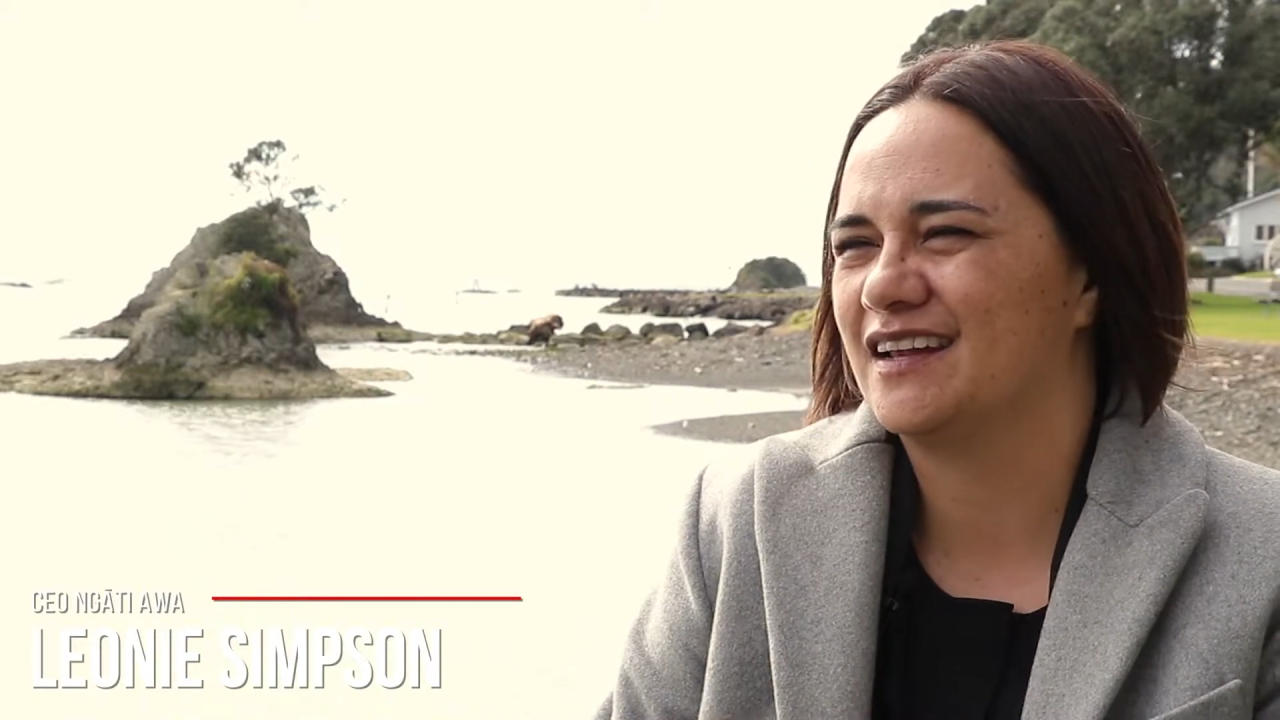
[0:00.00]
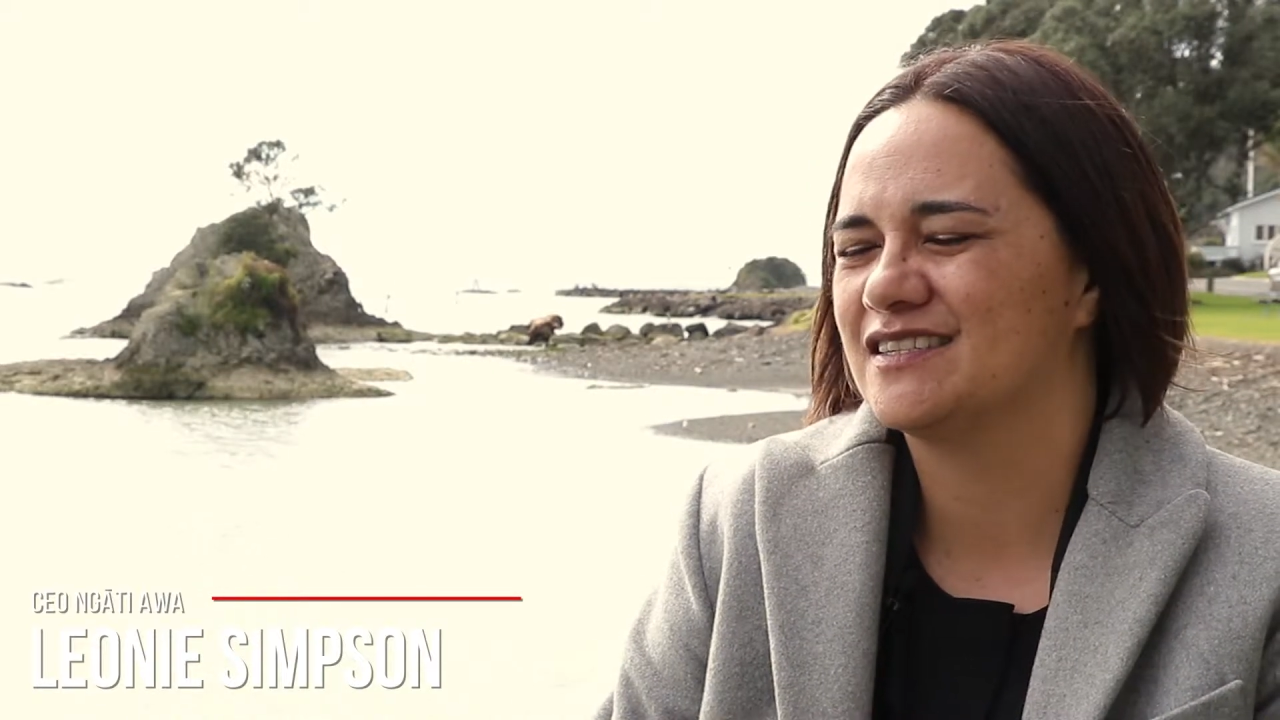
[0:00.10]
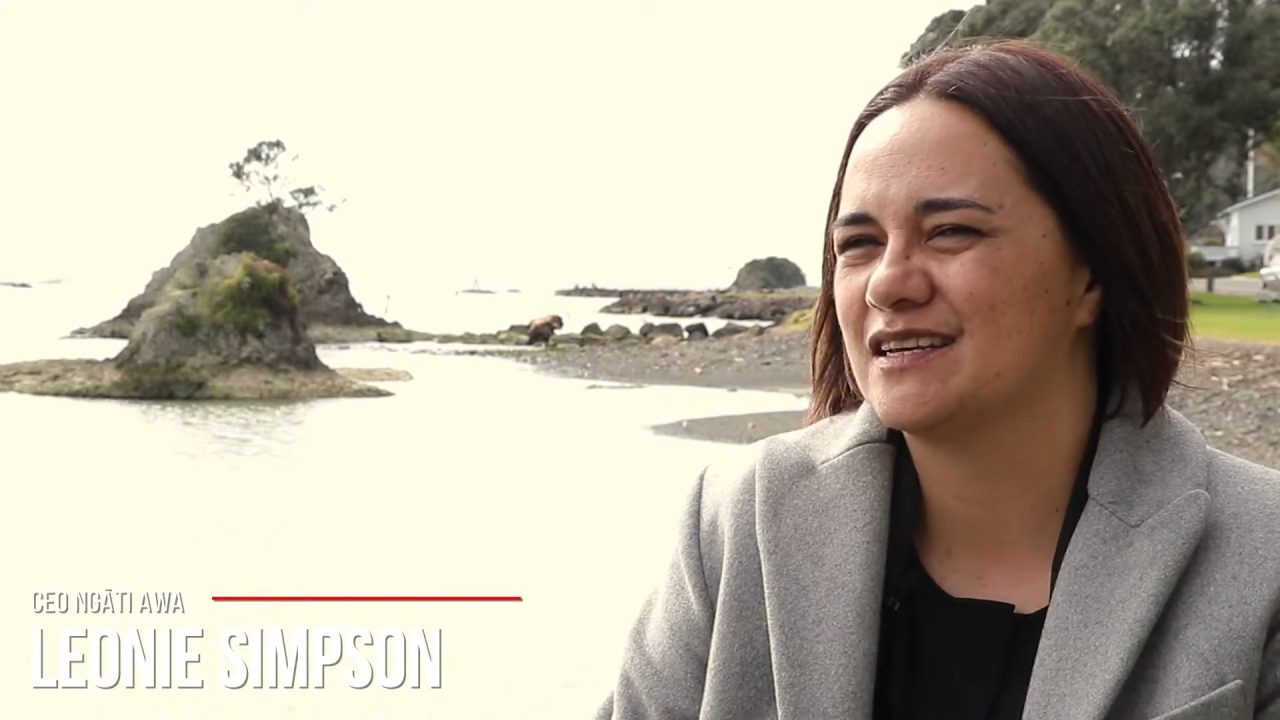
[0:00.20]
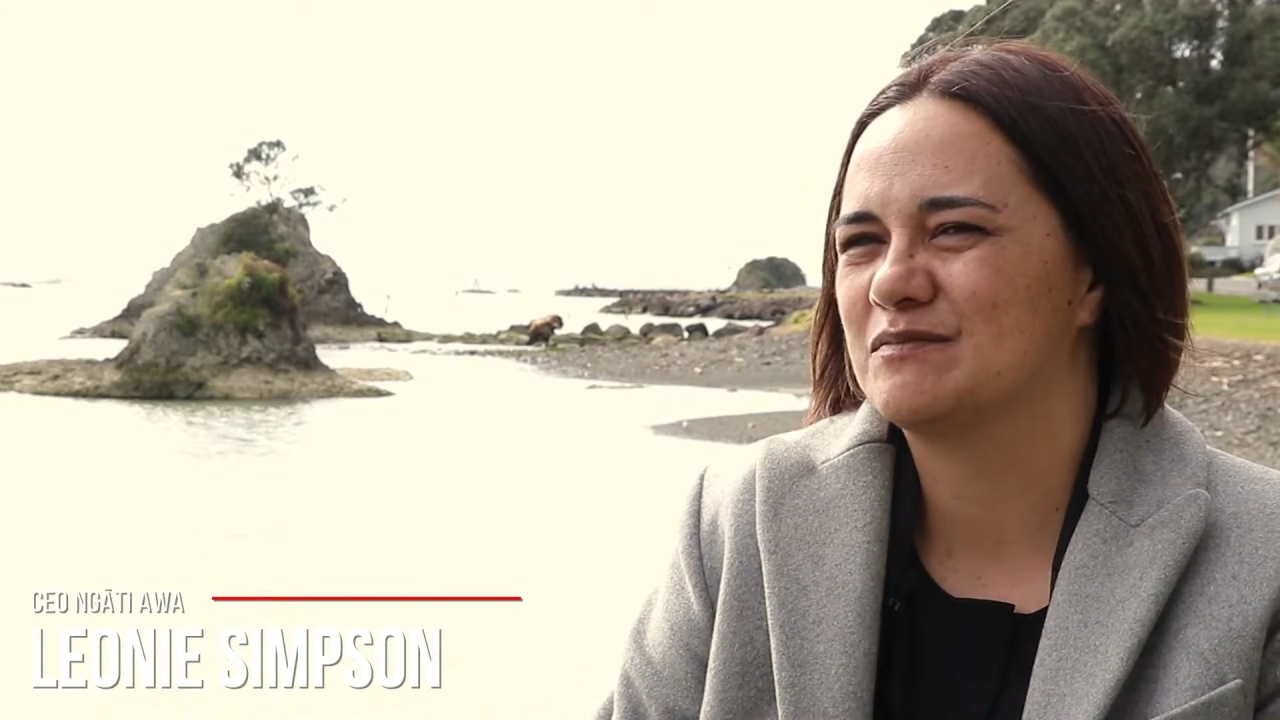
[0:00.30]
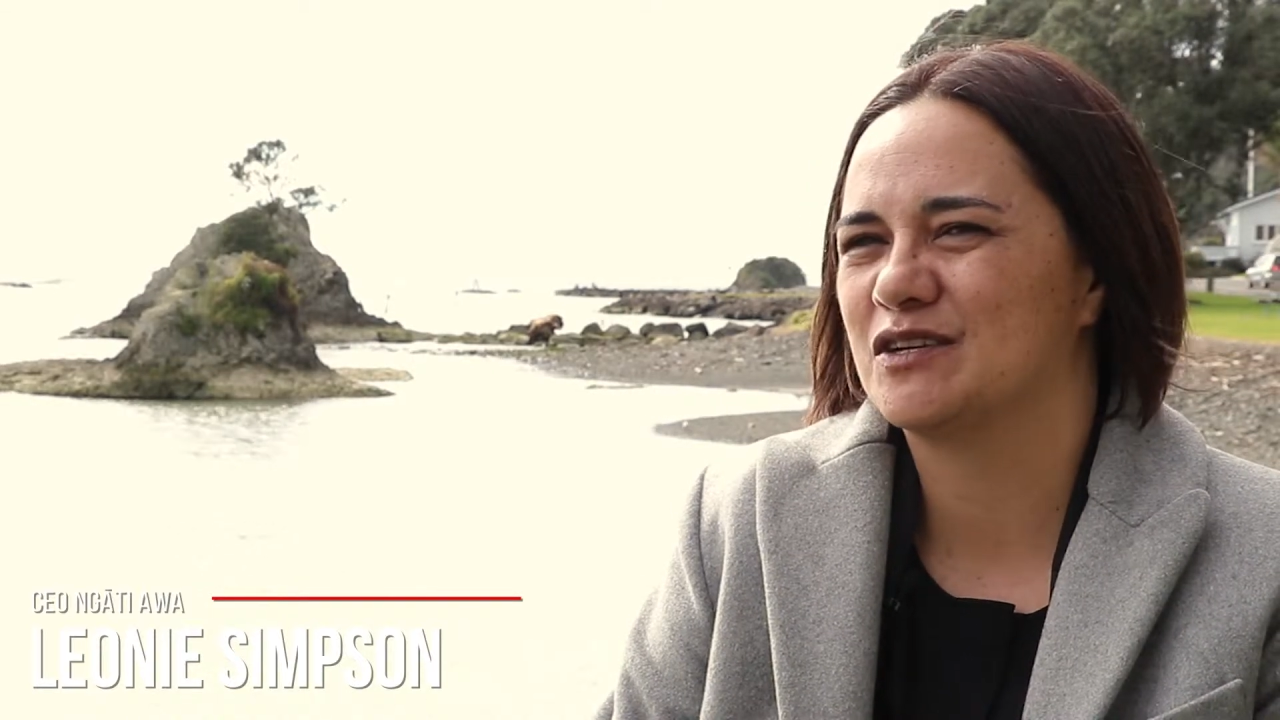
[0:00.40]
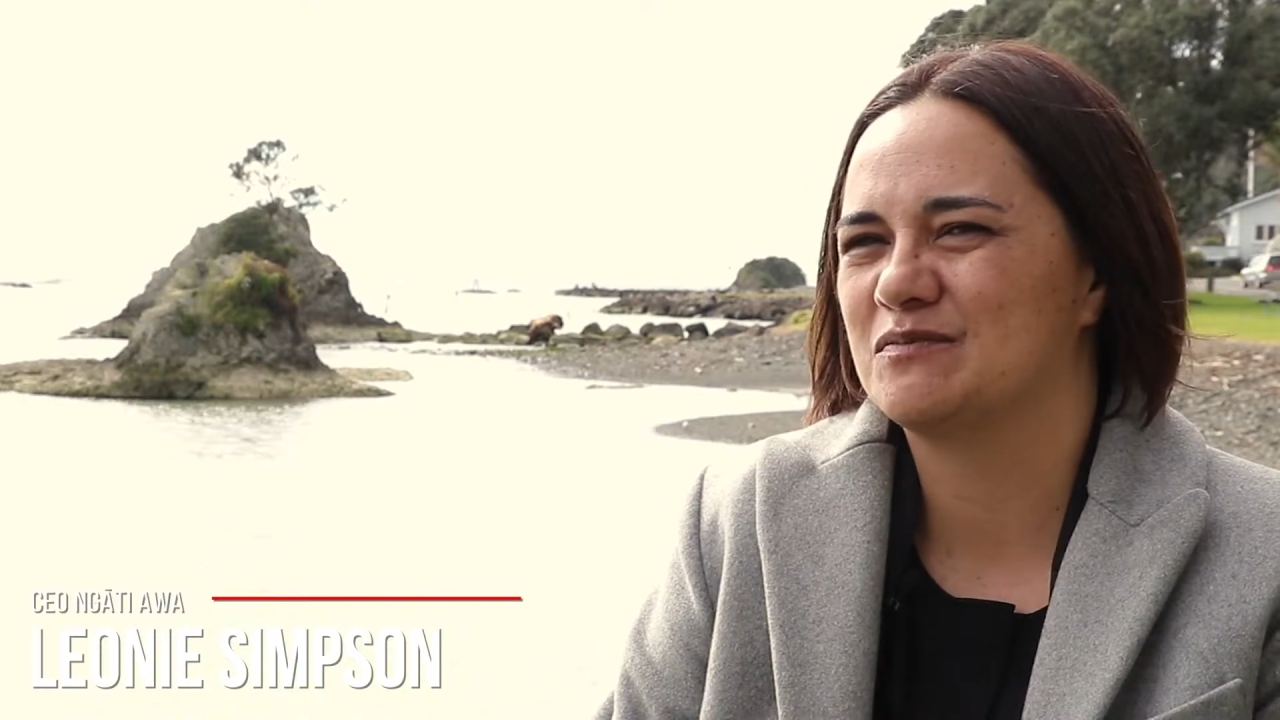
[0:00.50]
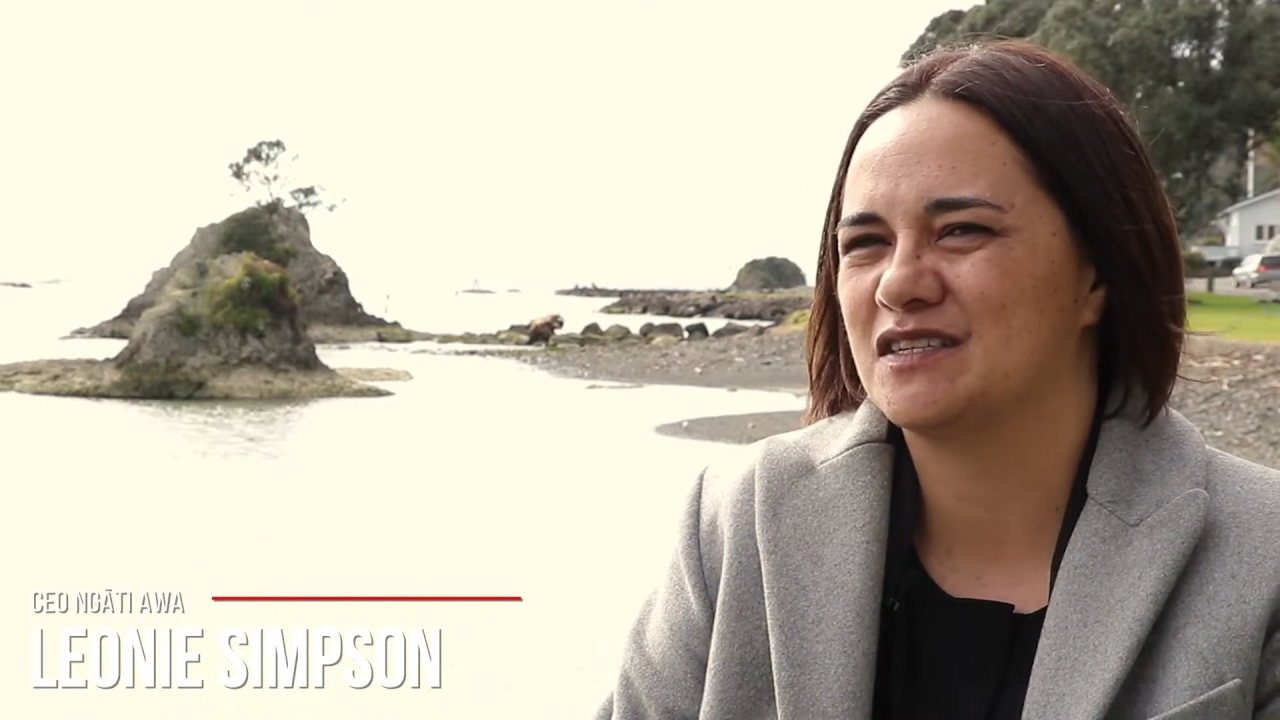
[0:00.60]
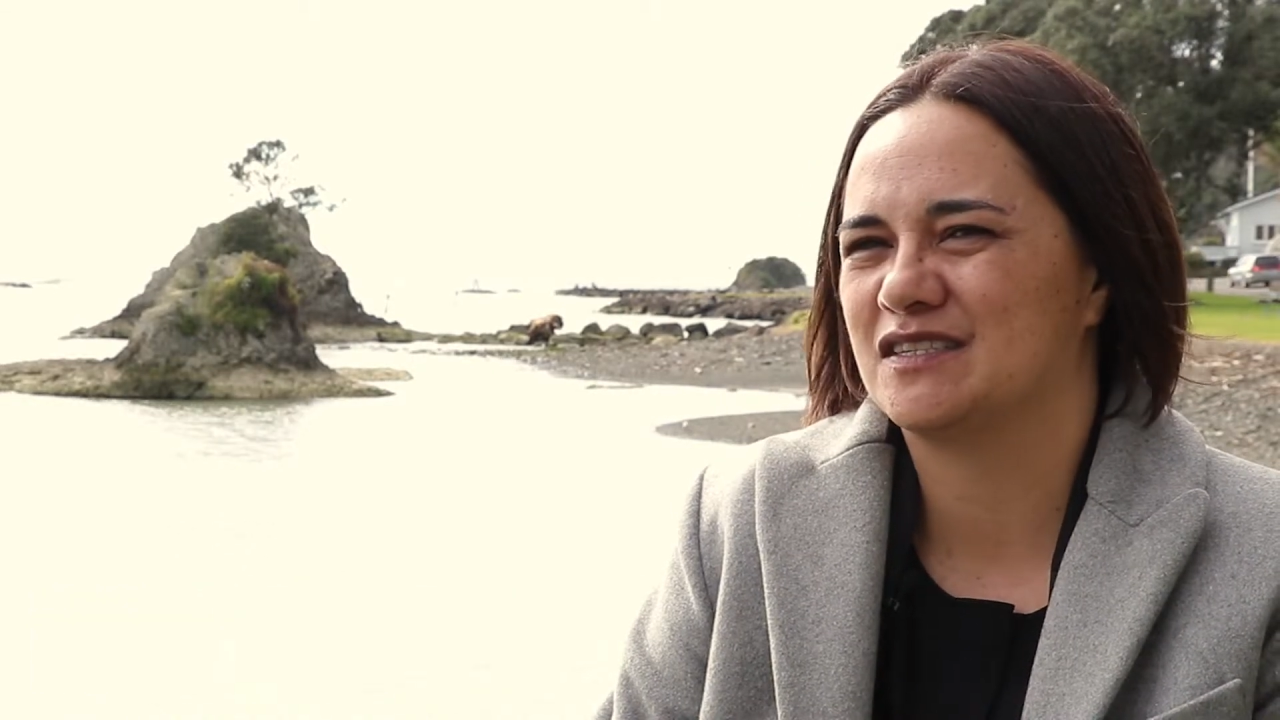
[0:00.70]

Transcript: and sometimes